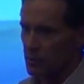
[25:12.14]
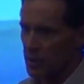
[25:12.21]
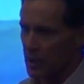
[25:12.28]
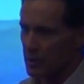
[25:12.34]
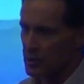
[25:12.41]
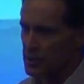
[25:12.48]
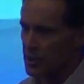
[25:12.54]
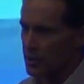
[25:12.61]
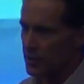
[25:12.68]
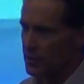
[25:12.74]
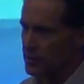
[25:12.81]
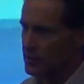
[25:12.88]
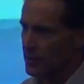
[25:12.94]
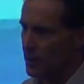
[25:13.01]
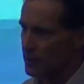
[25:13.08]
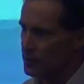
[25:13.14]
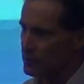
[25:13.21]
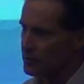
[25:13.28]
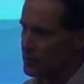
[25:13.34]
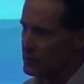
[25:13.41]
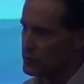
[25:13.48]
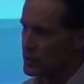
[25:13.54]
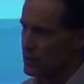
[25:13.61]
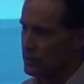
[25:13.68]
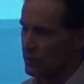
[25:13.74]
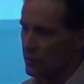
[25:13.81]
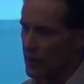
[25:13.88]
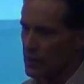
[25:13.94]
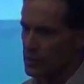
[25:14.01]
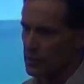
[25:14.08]
we're guaranteed 100 feet of sea
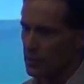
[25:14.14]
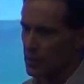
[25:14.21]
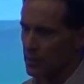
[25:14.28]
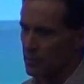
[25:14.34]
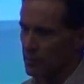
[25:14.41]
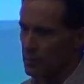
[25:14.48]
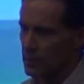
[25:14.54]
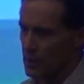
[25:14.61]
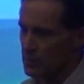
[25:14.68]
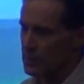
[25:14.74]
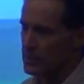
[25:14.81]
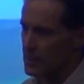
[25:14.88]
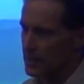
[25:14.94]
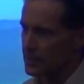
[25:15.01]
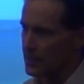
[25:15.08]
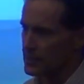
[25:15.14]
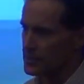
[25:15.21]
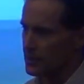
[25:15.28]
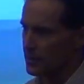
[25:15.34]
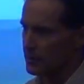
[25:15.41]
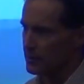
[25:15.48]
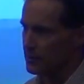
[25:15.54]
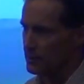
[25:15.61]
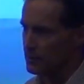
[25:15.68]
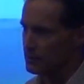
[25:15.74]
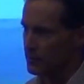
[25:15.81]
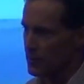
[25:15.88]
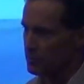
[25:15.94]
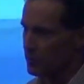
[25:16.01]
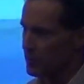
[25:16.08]
level rise in the coming decades. Now, you'll
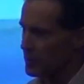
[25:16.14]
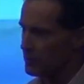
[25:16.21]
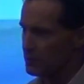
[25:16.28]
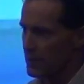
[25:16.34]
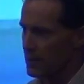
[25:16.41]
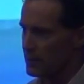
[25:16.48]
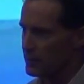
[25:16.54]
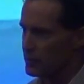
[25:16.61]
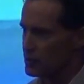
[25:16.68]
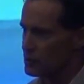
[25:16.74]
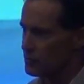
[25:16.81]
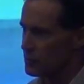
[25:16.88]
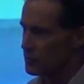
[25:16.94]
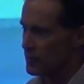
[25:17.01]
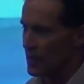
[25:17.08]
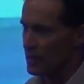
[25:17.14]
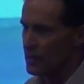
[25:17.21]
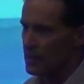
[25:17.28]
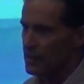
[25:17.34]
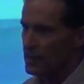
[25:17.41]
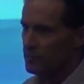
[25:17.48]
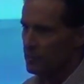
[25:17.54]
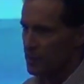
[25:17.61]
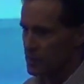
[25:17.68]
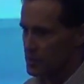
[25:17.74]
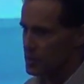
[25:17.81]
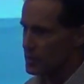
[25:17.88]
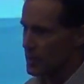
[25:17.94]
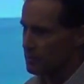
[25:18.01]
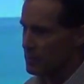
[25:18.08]
find plenty of data to dispute that, but it's
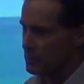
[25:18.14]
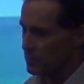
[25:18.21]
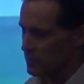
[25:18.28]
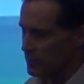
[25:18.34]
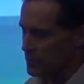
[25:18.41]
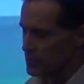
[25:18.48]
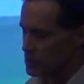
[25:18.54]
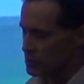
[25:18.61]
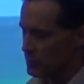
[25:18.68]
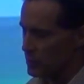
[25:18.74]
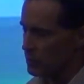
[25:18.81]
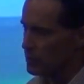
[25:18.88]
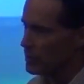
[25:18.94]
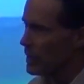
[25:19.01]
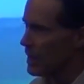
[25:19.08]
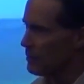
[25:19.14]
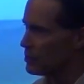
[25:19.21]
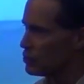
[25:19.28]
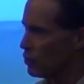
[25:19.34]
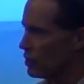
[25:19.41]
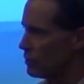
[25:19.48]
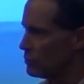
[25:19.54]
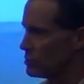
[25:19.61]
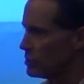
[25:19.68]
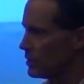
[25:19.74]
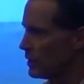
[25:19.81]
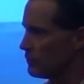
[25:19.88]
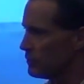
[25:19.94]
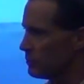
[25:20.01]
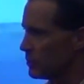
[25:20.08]
the same people that dispute how much oil was
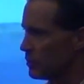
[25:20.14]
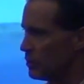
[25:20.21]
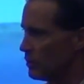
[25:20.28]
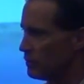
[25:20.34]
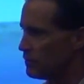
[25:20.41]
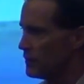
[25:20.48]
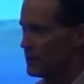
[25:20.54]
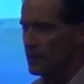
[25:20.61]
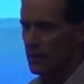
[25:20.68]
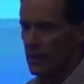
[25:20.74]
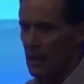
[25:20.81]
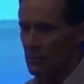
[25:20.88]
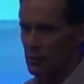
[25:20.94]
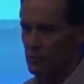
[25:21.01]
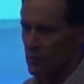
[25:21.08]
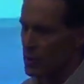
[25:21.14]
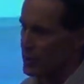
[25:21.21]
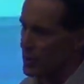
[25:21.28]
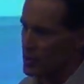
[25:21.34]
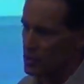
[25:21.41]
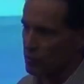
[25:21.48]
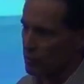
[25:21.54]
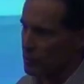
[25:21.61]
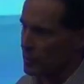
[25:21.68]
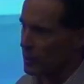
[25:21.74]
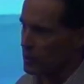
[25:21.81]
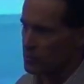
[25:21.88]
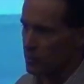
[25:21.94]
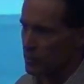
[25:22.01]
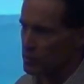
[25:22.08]
leaking from the Gulf, how much radiation we're being
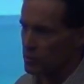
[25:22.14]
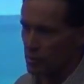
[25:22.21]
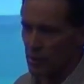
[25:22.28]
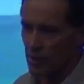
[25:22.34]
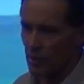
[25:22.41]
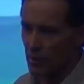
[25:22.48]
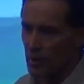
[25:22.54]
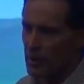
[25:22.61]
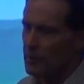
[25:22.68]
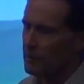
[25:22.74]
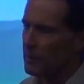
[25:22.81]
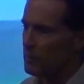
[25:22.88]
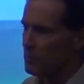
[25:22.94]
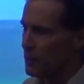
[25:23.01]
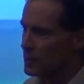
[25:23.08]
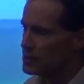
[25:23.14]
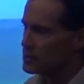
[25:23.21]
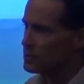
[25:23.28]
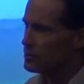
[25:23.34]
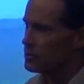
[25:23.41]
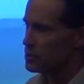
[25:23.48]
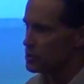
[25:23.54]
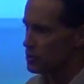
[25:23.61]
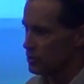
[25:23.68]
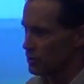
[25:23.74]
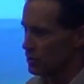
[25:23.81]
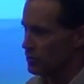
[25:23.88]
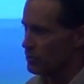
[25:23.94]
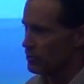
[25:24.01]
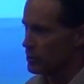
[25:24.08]
exposed to here. You must
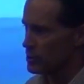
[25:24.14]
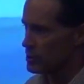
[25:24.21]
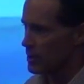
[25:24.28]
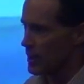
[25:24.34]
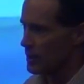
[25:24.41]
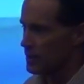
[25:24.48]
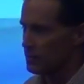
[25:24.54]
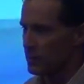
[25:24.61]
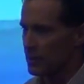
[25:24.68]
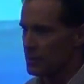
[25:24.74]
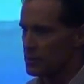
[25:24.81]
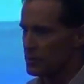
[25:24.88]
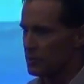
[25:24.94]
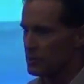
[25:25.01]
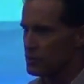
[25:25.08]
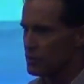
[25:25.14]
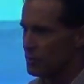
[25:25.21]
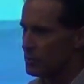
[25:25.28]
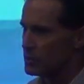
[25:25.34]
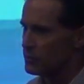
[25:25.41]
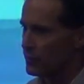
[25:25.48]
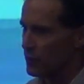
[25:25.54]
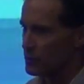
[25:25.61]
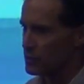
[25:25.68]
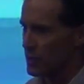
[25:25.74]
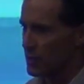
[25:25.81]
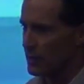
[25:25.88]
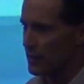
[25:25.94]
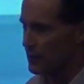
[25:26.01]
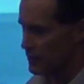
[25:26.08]
discern through this data because there is so much false
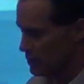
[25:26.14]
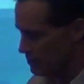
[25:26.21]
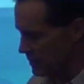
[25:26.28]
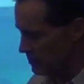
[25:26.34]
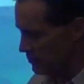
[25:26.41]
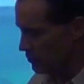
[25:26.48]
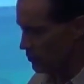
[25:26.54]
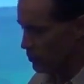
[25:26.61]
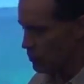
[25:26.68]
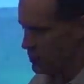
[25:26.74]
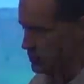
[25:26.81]
data out there, people don't know